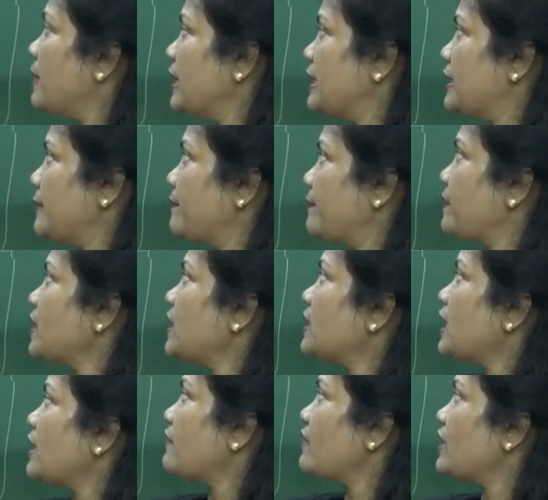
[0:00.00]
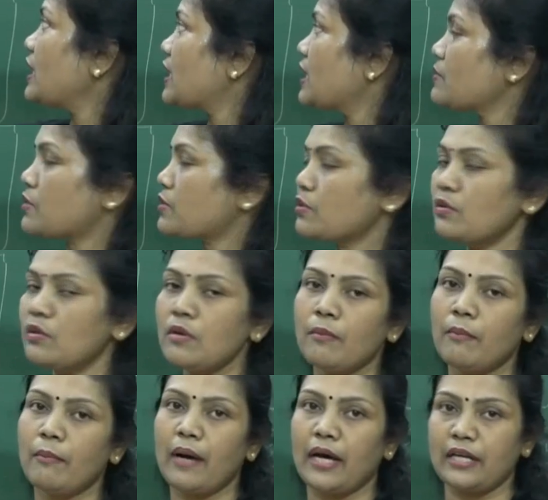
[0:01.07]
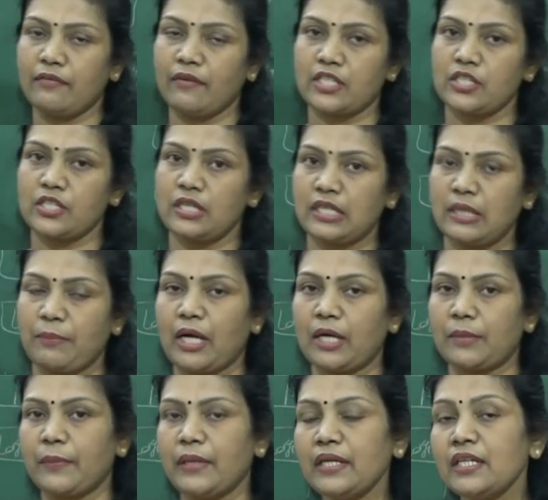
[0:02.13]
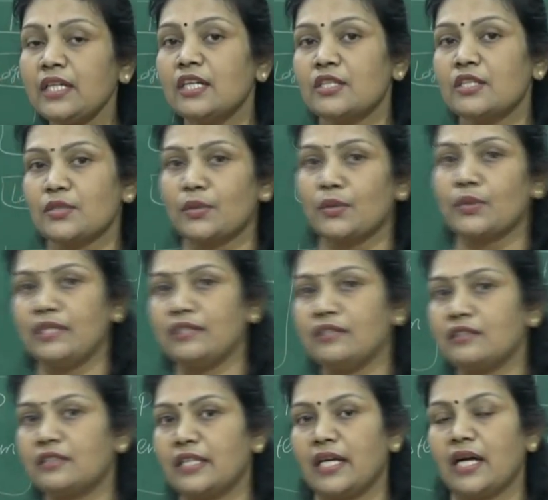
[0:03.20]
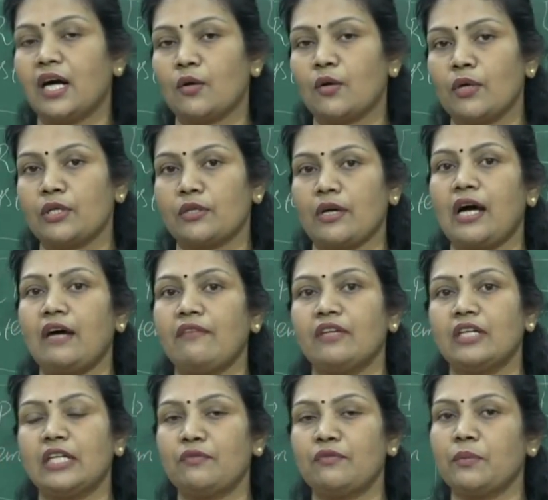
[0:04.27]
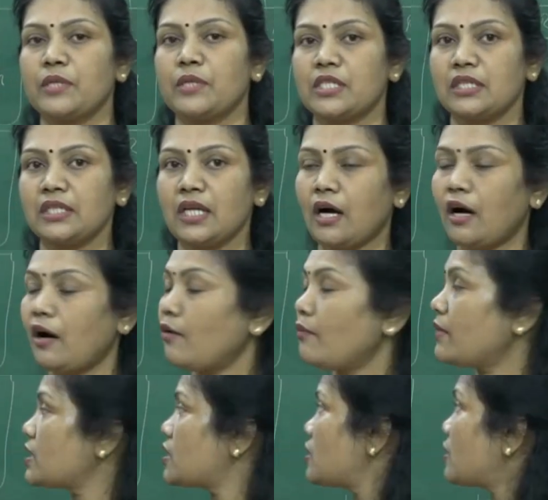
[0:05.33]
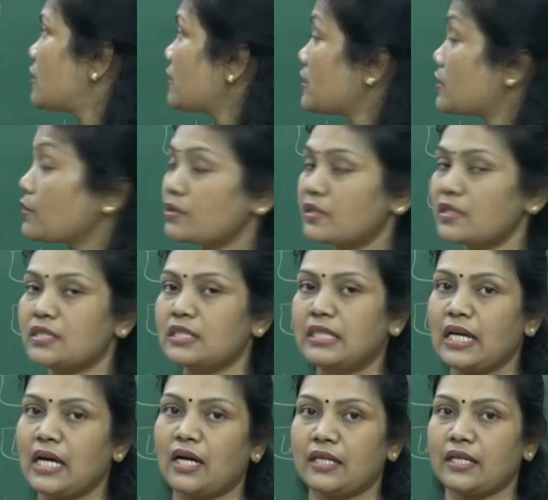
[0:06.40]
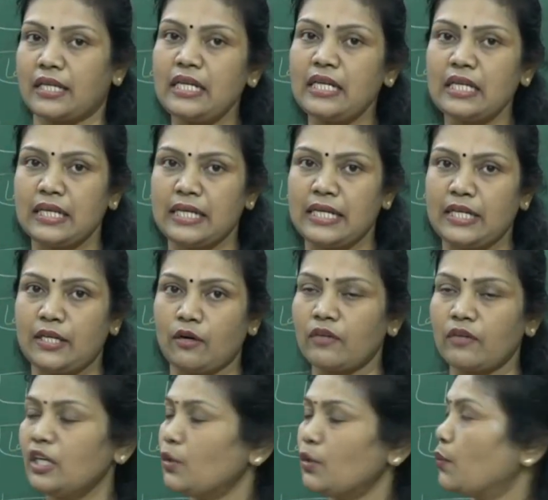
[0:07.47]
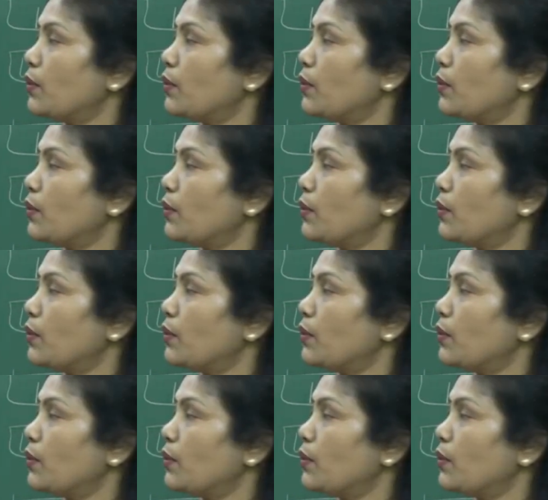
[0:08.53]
maintain. Then when it comes to manufacturing department, so here they are going to have information how much resources they are in need of,